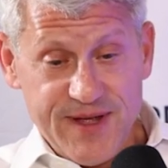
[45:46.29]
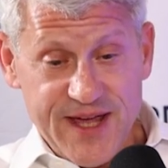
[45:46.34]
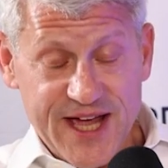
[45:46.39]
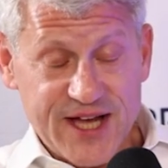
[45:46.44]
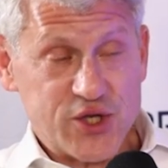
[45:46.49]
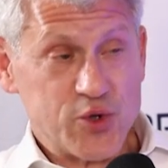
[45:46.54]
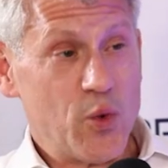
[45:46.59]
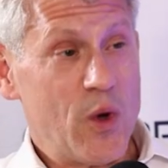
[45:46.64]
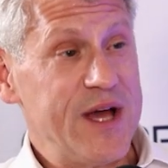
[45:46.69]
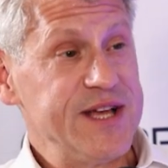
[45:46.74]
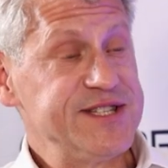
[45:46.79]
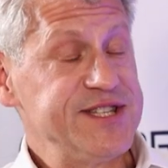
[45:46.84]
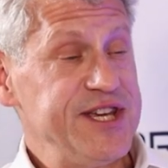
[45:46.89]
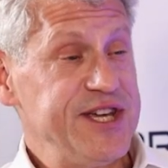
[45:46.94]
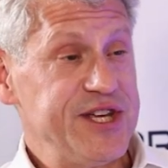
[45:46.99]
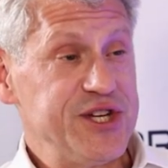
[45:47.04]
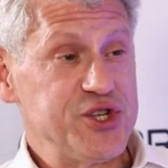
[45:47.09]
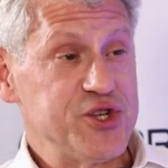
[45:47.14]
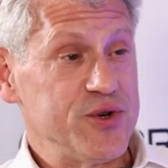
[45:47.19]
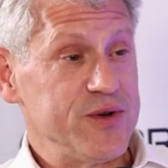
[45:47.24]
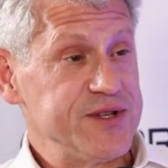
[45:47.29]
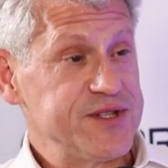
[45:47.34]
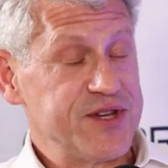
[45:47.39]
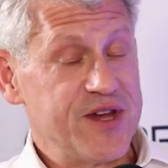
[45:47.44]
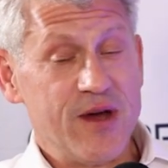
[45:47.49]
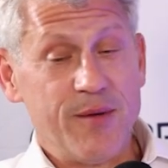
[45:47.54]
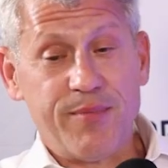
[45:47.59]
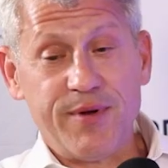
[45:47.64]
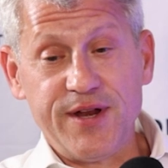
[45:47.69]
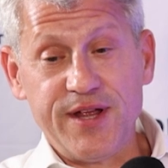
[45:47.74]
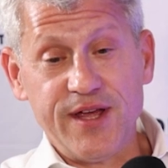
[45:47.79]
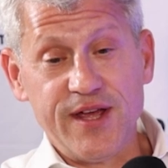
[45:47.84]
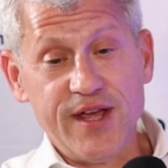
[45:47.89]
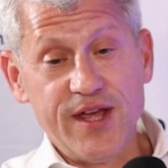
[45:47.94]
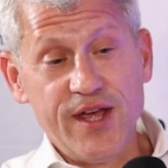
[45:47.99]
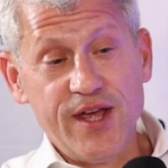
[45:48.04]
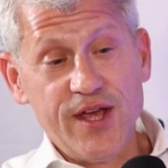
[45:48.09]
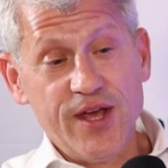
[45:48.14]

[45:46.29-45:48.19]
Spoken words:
XYZ insurance company,